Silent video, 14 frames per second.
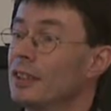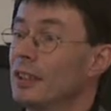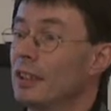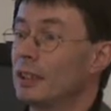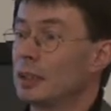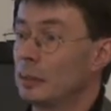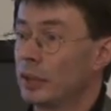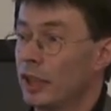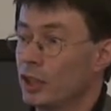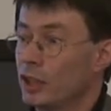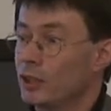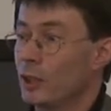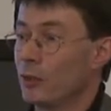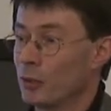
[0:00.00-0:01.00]

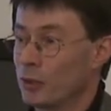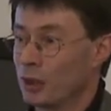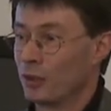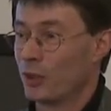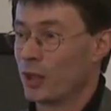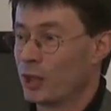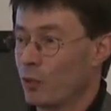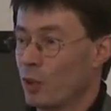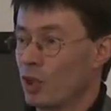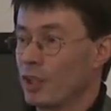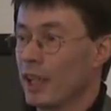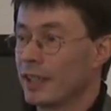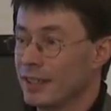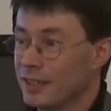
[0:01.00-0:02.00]
interpretations of the situation with
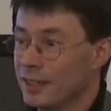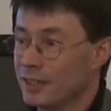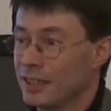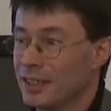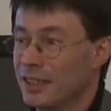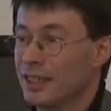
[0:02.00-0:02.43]
NIAS.